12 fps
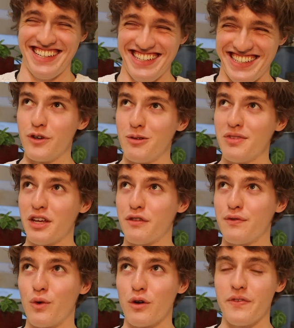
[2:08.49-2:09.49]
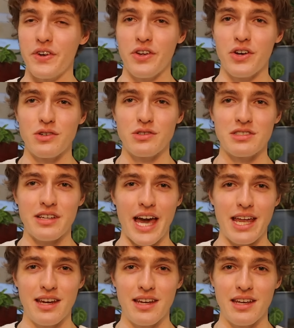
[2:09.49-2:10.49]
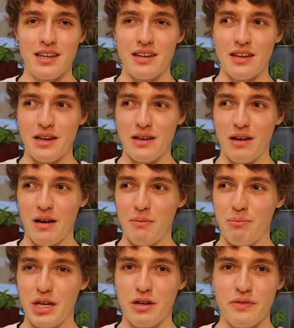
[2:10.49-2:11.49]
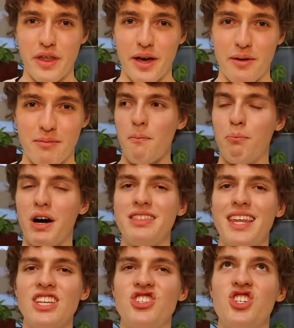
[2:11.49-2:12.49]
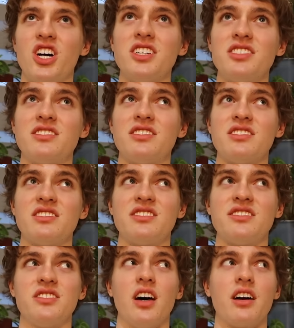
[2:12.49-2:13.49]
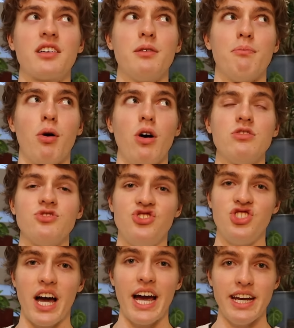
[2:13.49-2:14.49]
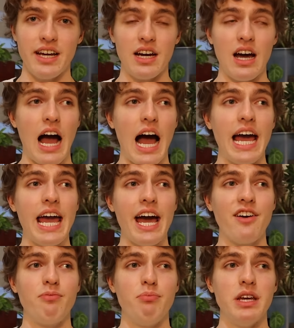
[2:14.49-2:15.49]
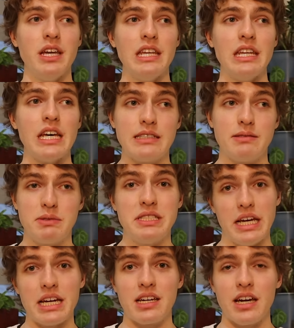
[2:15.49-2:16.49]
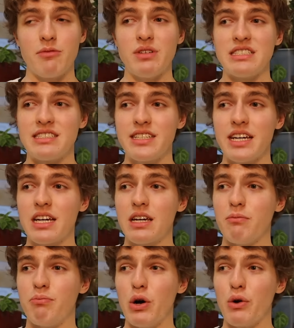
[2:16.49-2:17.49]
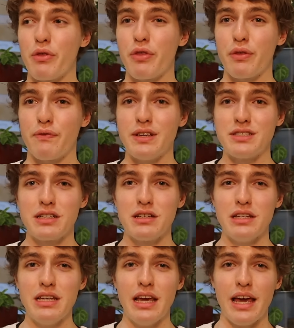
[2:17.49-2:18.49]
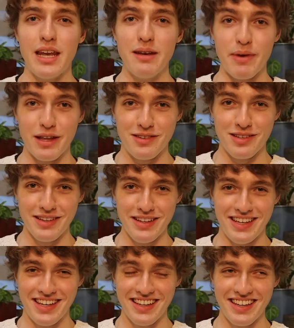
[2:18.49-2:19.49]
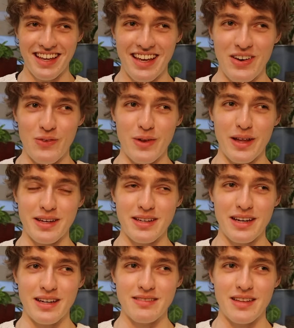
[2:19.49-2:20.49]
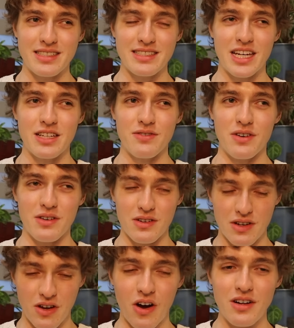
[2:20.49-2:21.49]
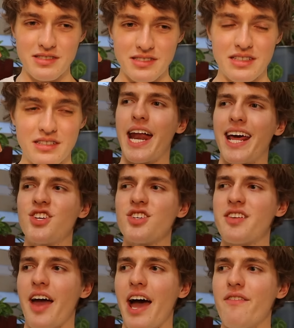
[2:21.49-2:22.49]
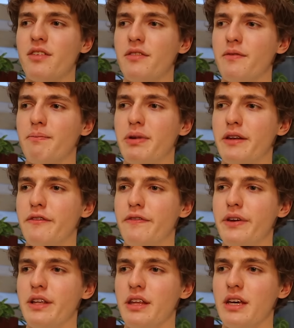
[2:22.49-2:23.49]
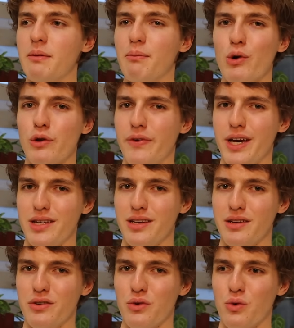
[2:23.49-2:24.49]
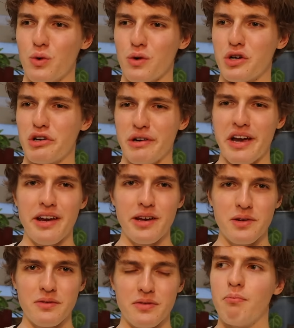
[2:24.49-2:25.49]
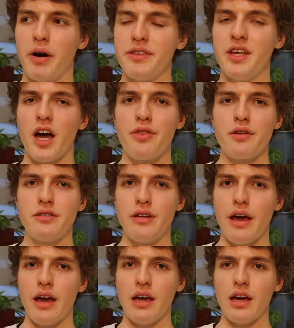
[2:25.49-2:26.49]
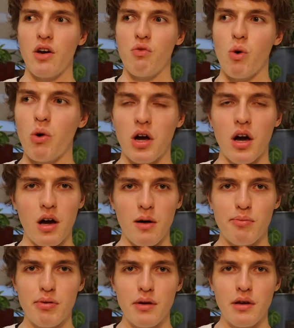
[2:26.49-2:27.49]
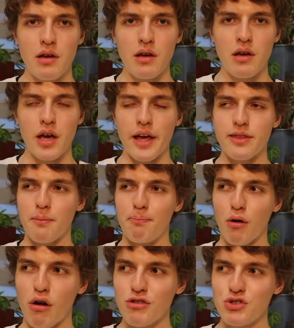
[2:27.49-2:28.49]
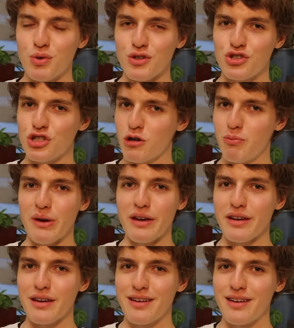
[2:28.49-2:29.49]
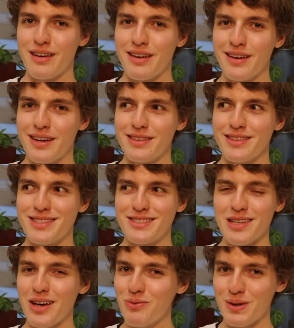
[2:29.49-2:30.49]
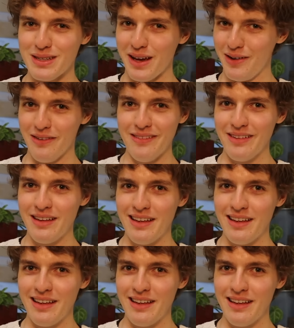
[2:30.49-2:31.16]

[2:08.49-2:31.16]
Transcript: I filmed like four videos, edited a bit of them, but they just sucked balls gina. I have been sick. I've been sick both physically and mentally. Well, I, that's kind of constant. And I just haven't been feeling motivated or creative. But the other day I woke up and the birds were chirping. The sun was out.